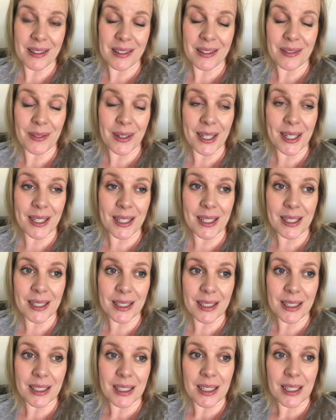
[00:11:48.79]
feeding.
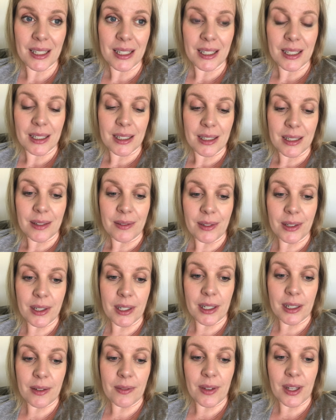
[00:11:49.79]
Very
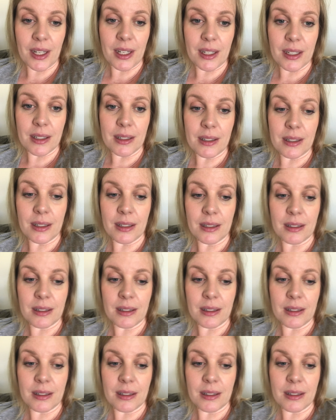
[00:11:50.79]
inconvenient.